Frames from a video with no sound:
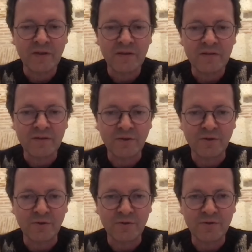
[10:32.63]

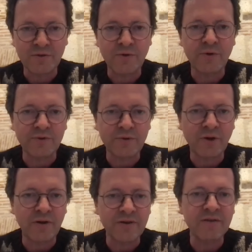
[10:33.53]
So you
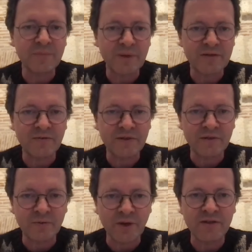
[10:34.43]
are in a specific
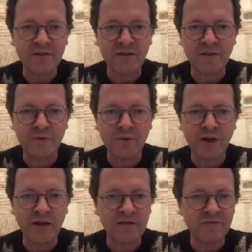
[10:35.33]
situation, and you
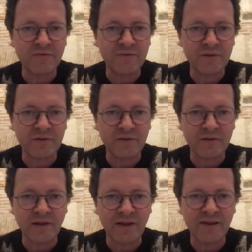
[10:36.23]
have
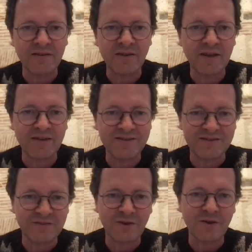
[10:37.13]

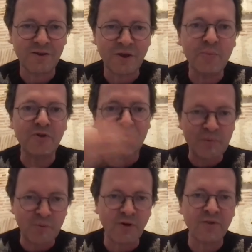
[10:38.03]
a number of
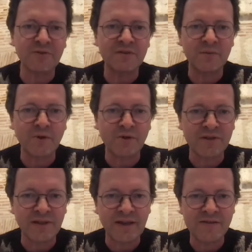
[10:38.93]
people on the team, call
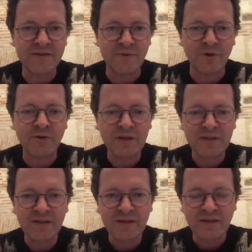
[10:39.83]
it N0,
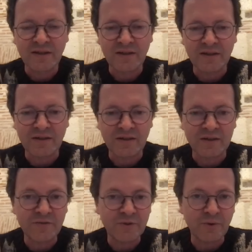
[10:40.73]

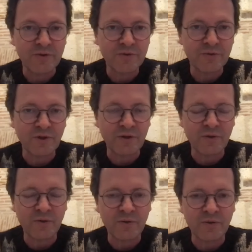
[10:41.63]
and if you want to
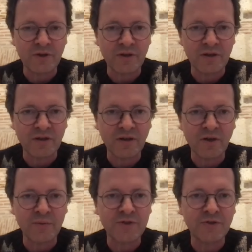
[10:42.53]
know
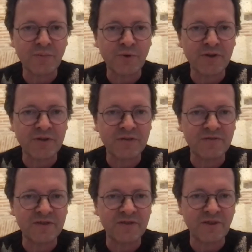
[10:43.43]
how much your
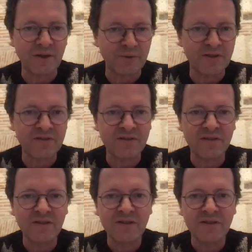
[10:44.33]
productivity varies